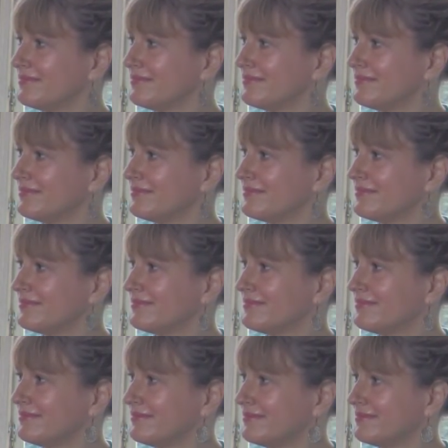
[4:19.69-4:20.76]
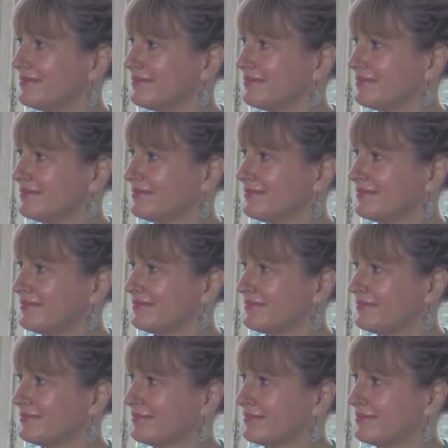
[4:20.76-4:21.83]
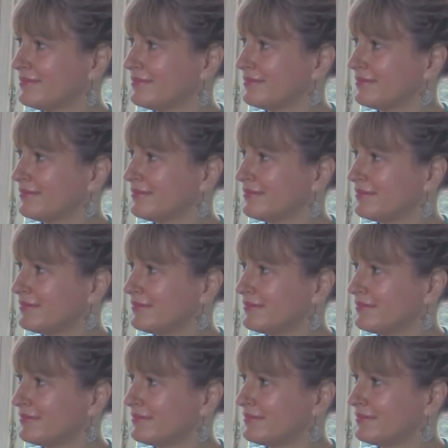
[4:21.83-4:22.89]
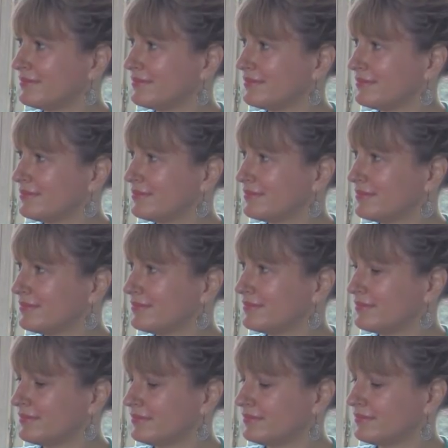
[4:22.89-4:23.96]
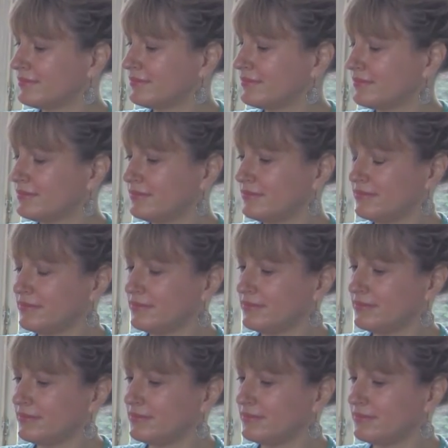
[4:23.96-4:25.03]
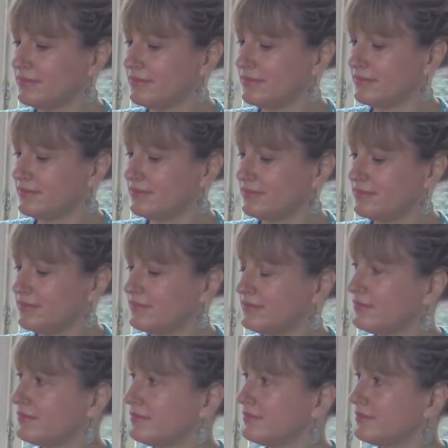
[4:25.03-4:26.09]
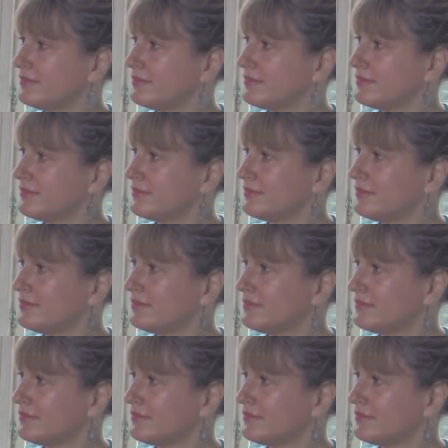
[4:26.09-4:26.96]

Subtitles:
[no speech]